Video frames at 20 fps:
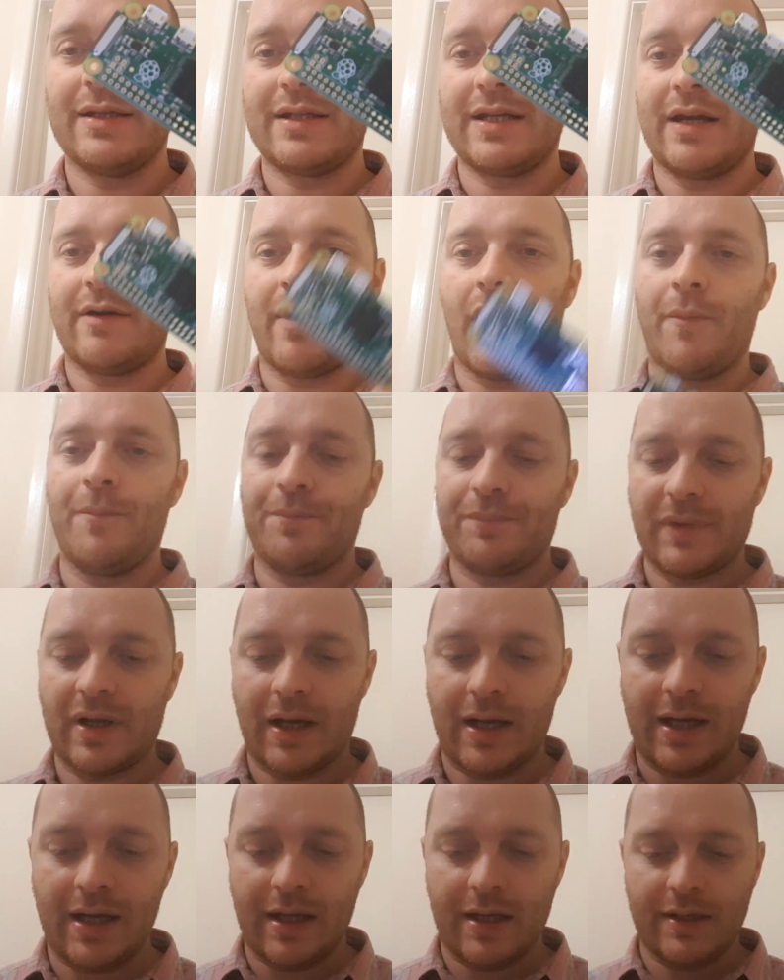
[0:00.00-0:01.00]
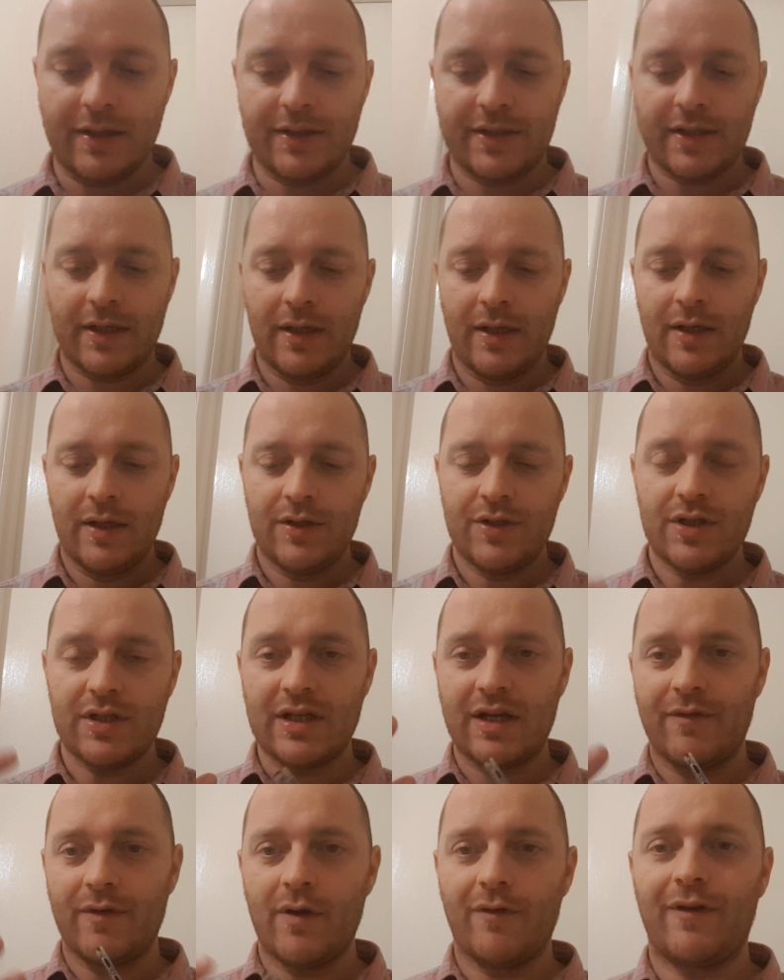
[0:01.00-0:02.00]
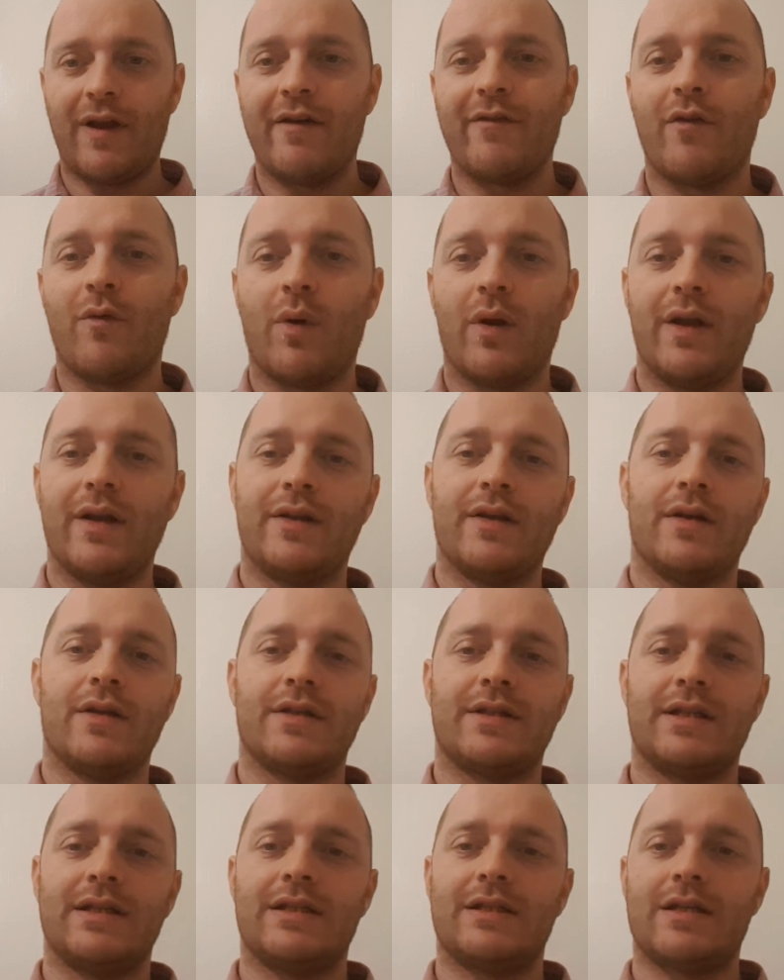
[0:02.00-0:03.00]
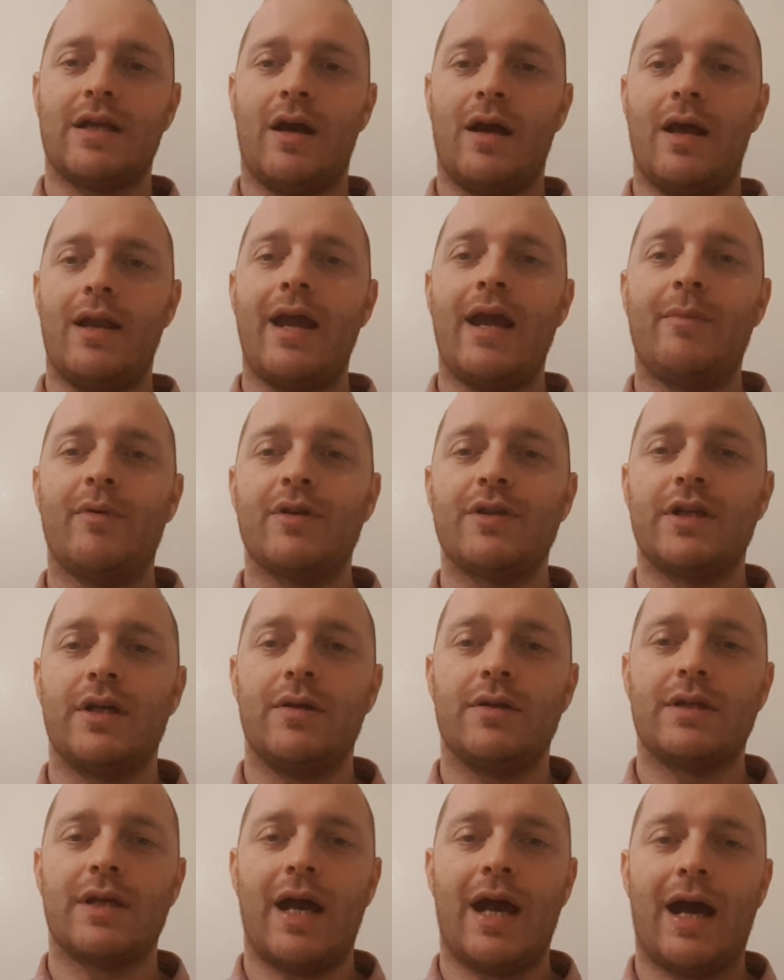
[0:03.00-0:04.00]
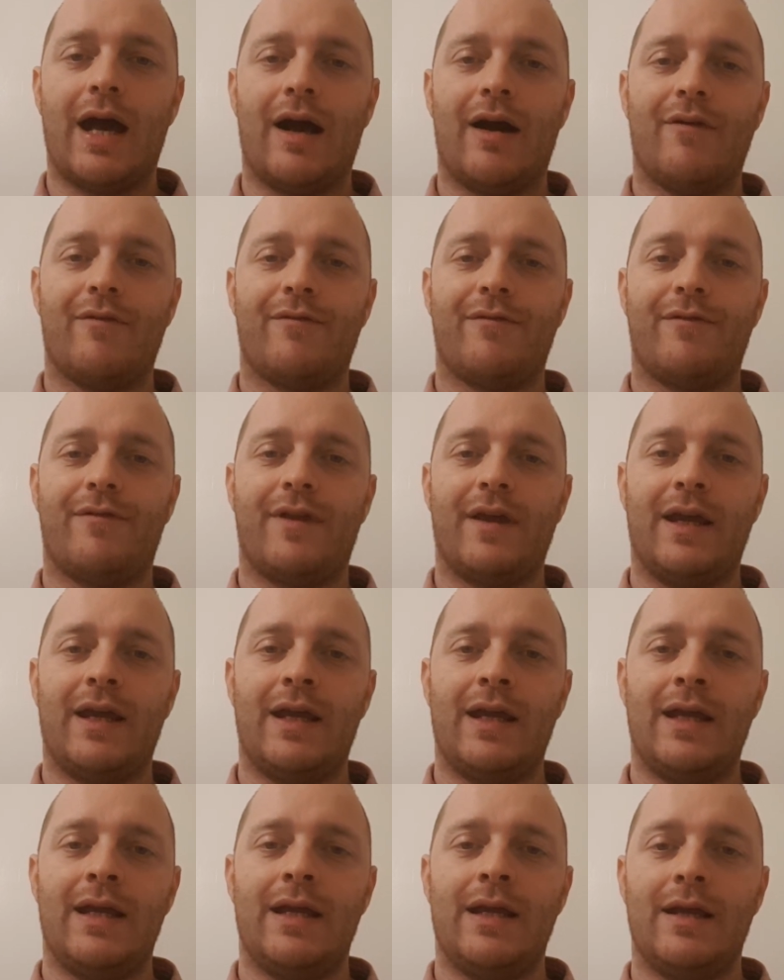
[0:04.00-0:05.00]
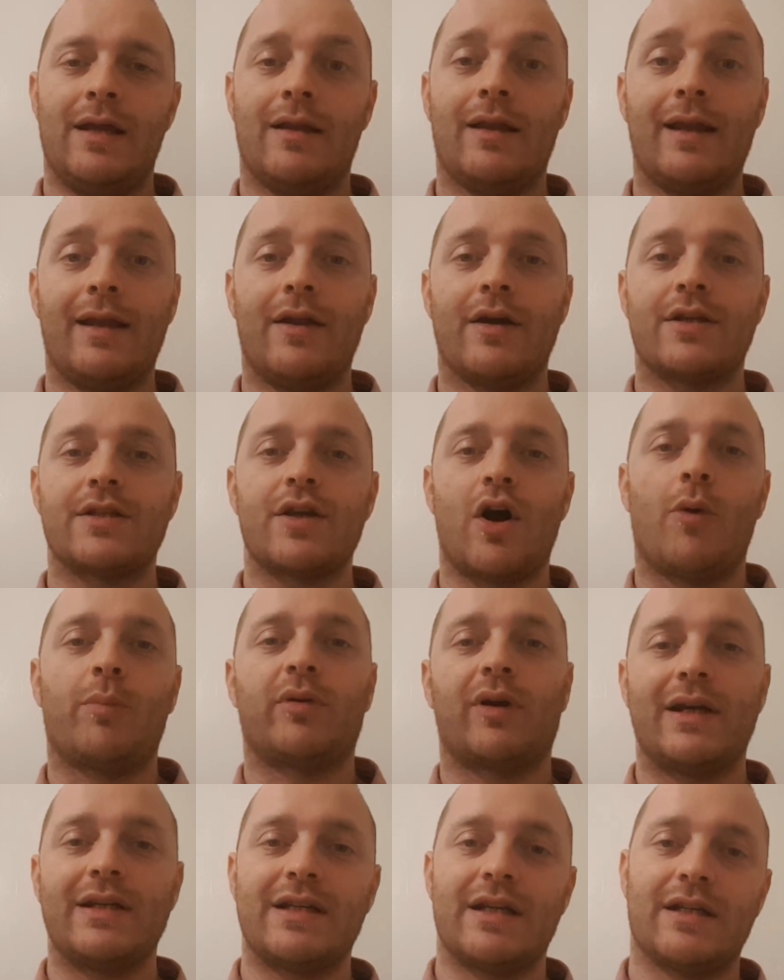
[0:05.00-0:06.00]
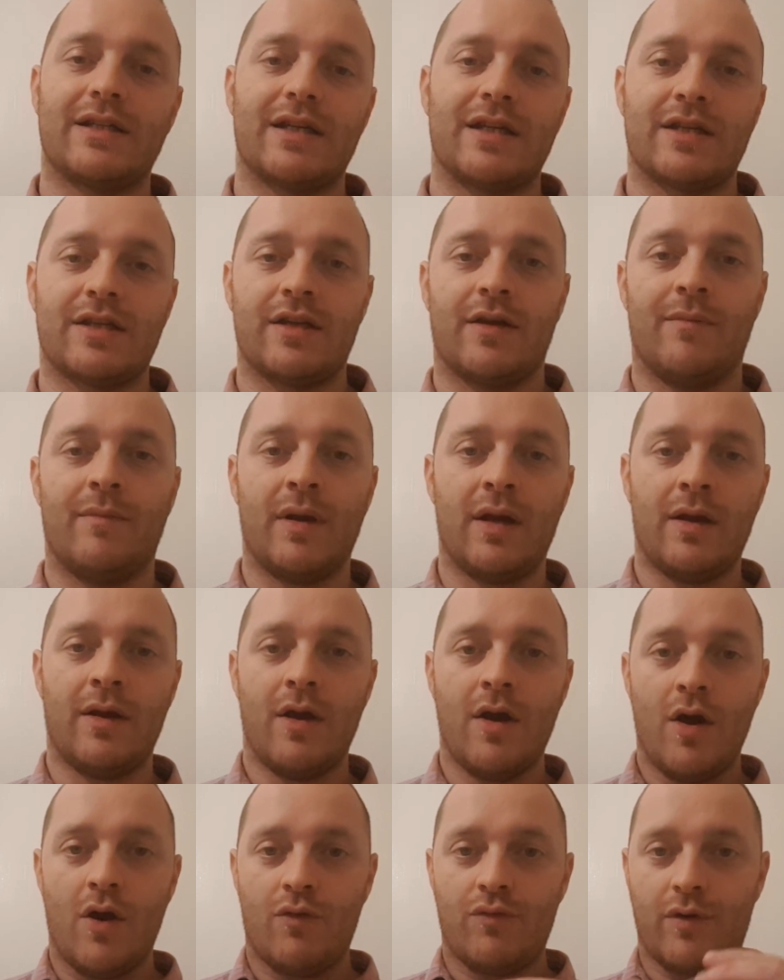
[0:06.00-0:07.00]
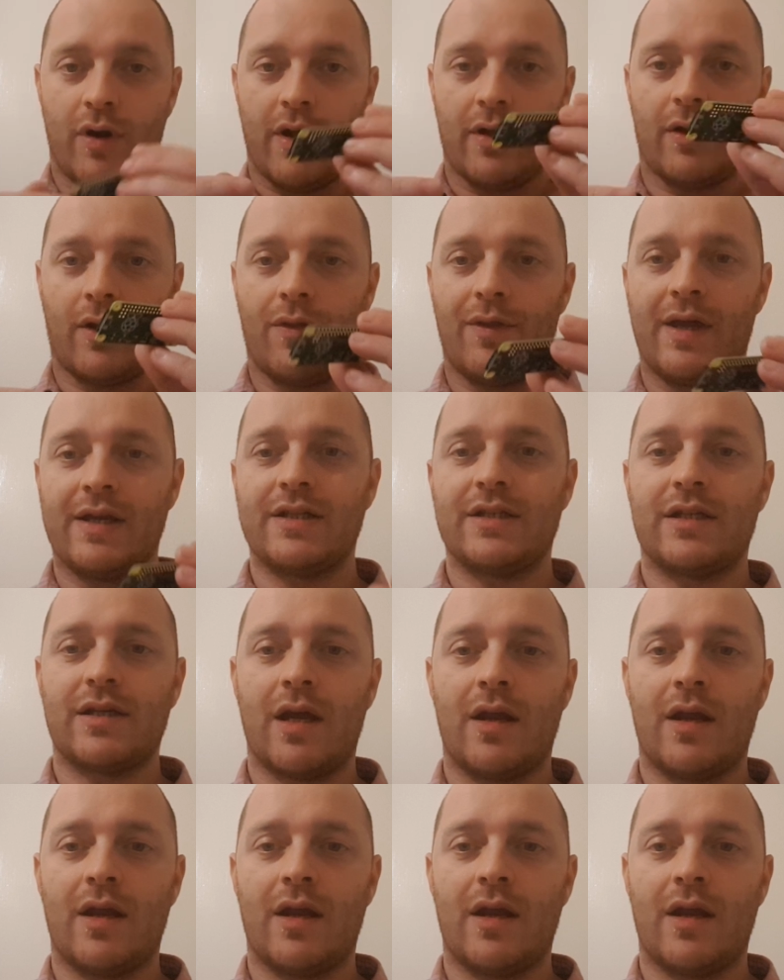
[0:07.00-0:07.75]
Zero, and just to give you a flavour of what it does, it enables you to have the Linux operating system running on this.